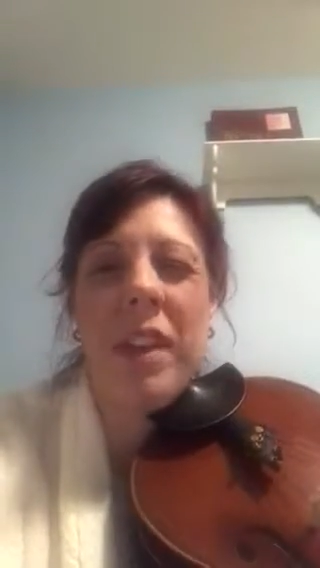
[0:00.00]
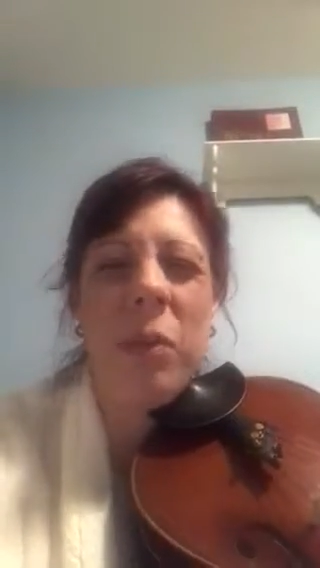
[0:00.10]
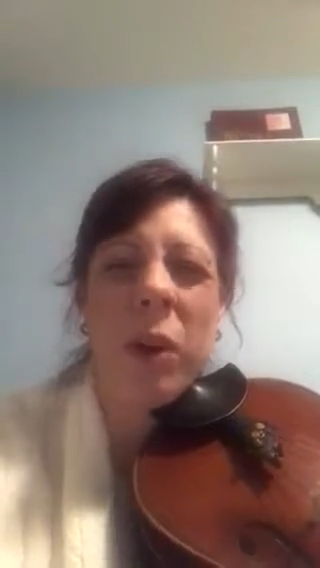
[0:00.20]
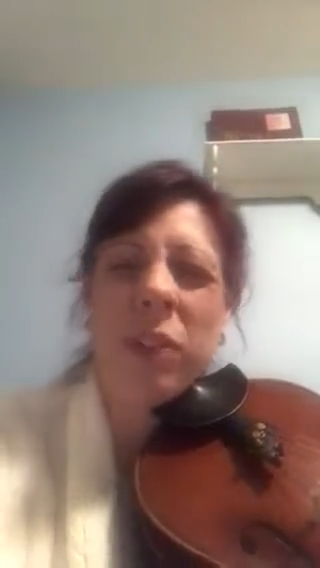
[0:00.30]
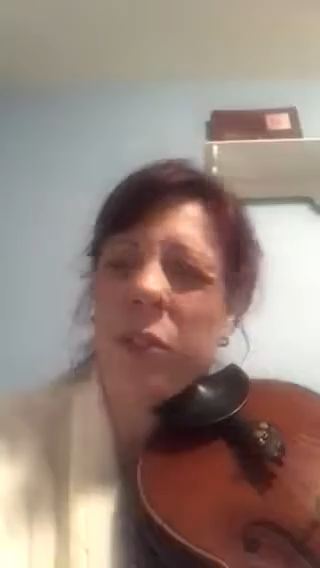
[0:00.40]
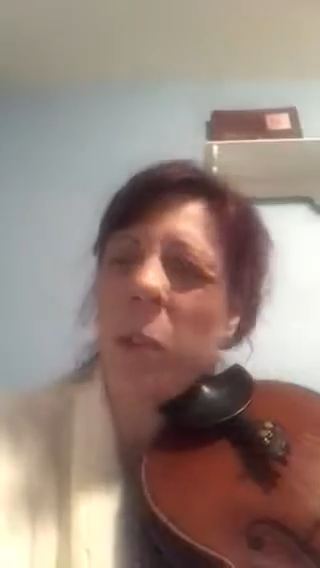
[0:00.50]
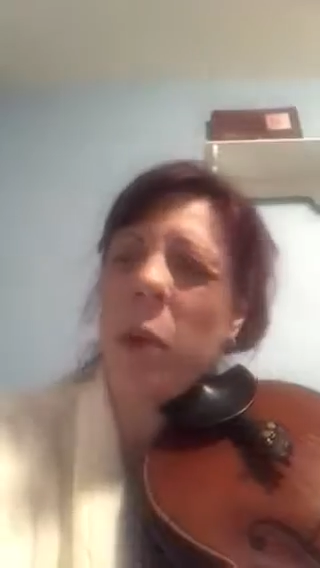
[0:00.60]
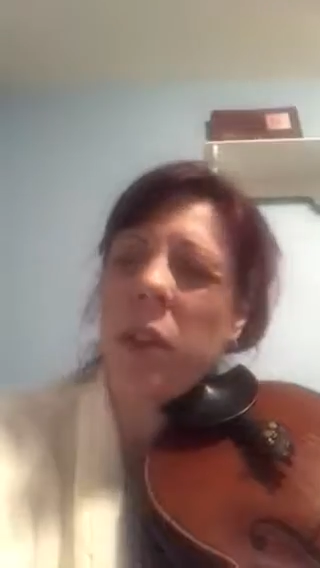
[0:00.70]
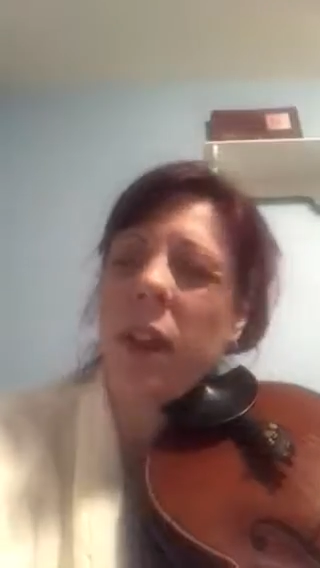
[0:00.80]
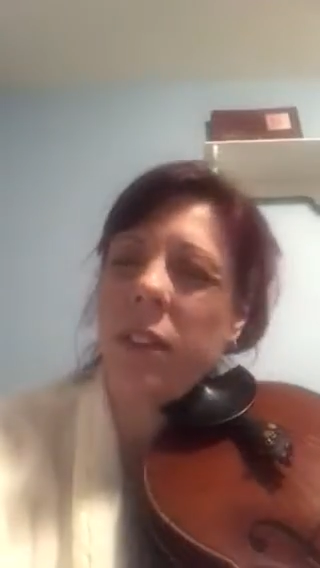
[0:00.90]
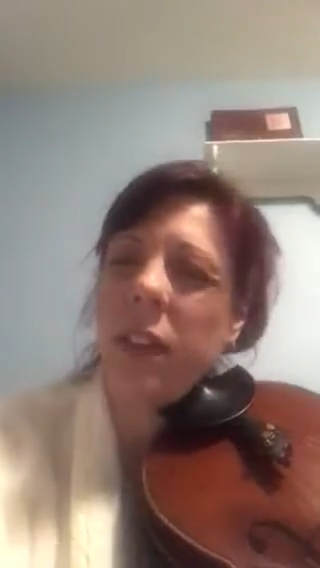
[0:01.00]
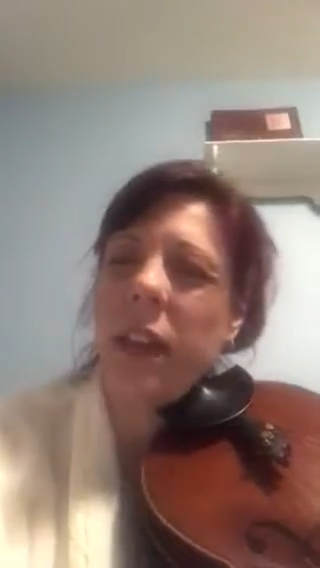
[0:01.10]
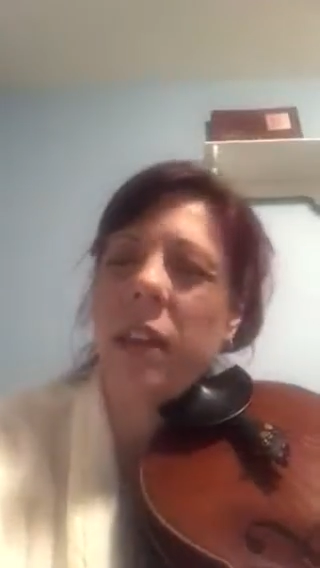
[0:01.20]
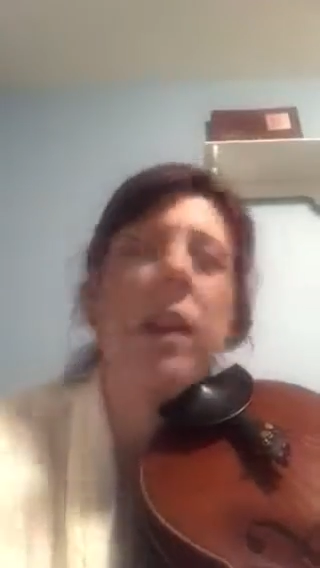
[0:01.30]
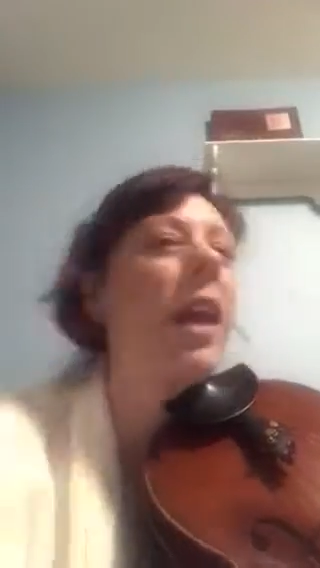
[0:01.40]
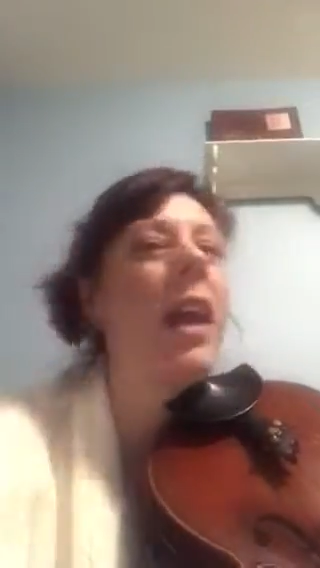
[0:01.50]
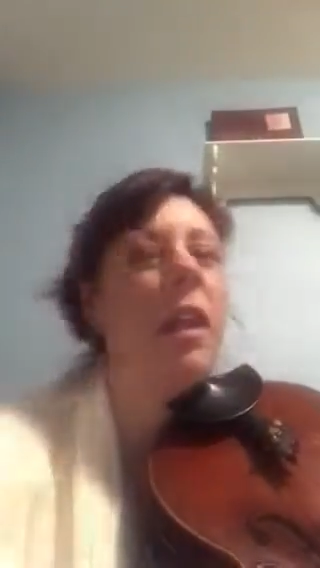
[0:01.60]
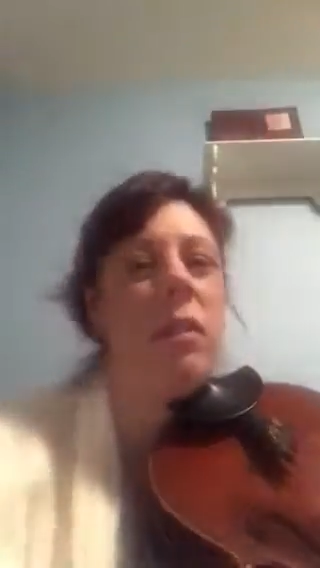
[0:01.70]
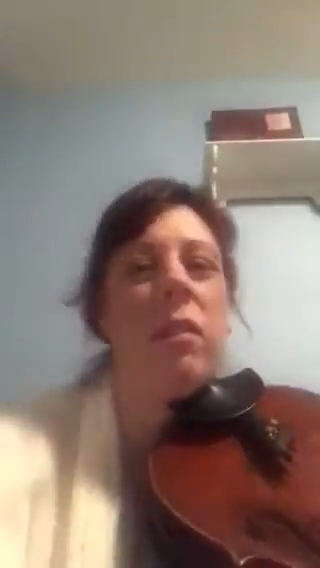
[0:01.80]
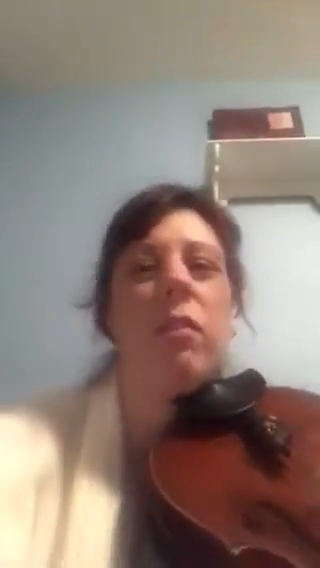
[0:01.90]
It works for both left hand
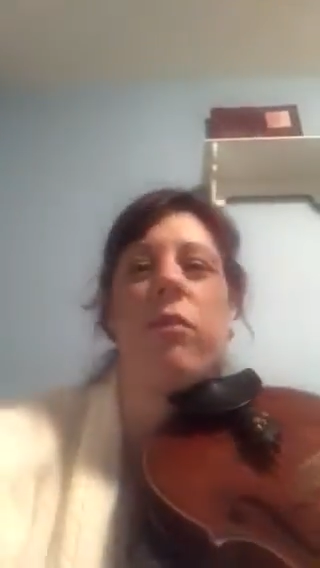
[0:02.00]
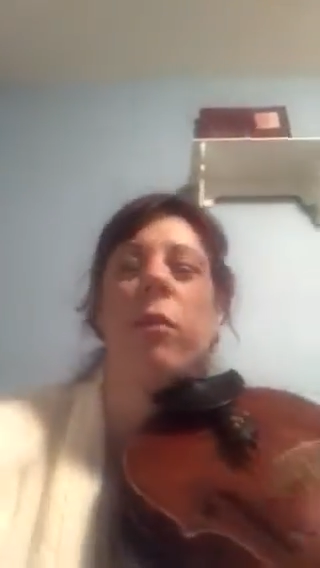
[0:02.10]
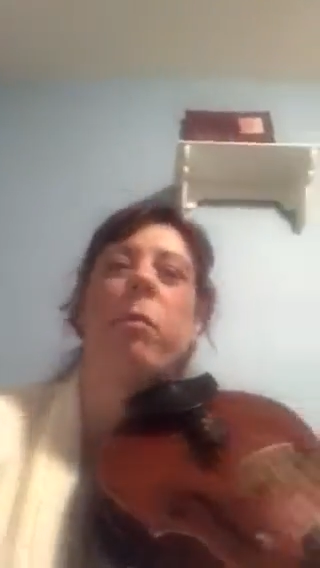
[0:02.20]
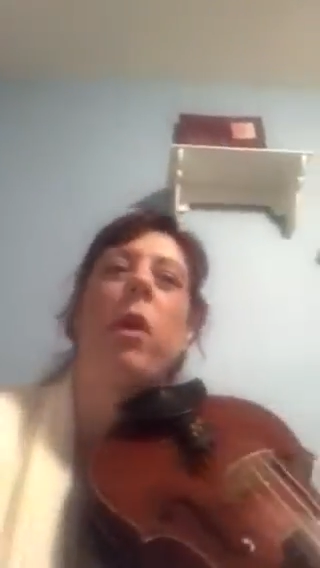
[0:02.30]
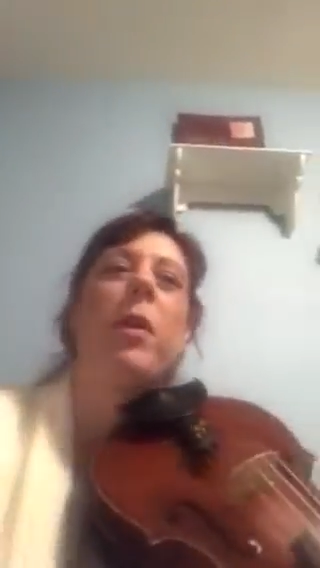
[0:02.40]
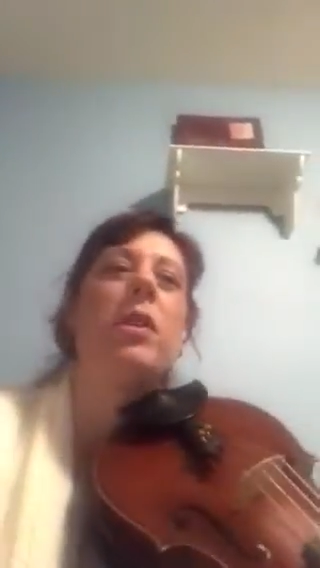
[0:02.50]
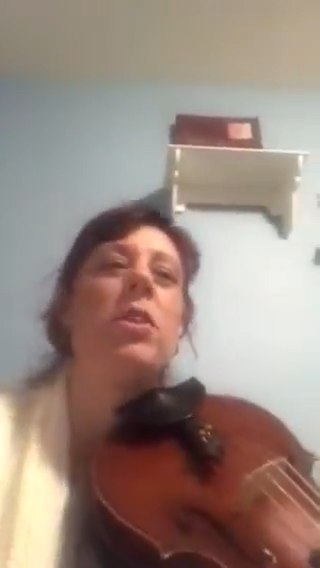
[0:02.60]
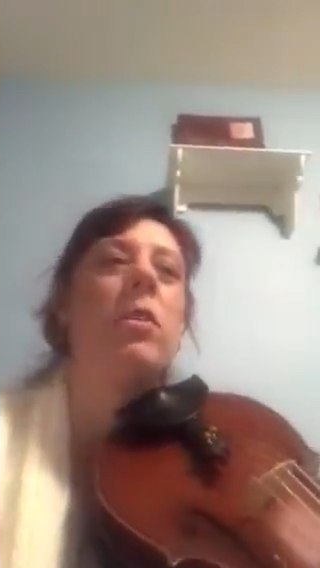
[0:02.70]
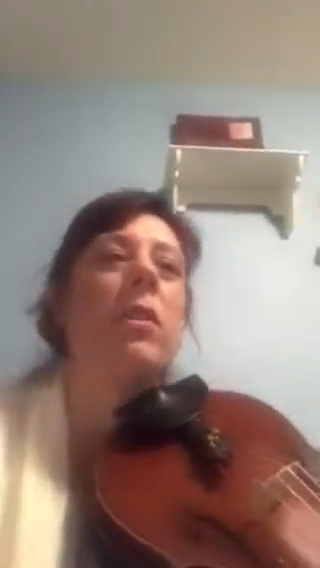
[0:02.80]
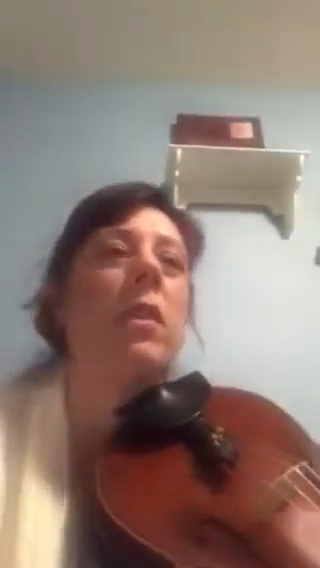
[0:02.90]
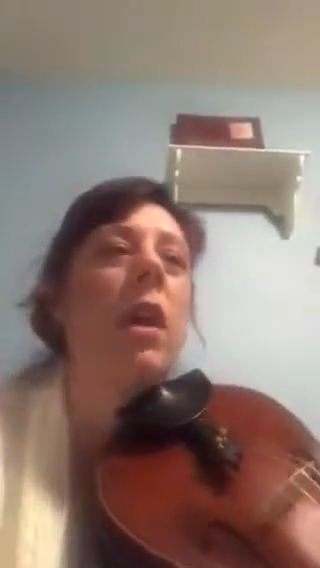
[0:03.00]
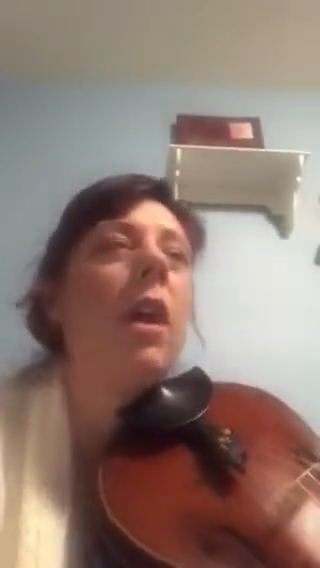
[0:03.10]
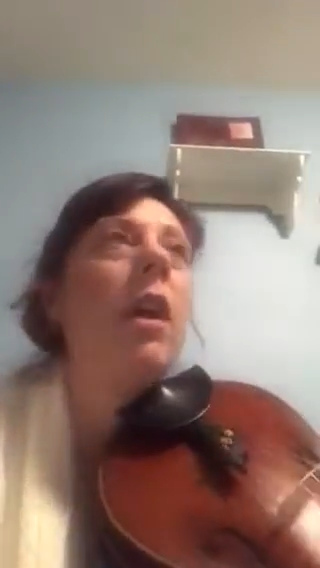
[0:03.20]
and for bow issues.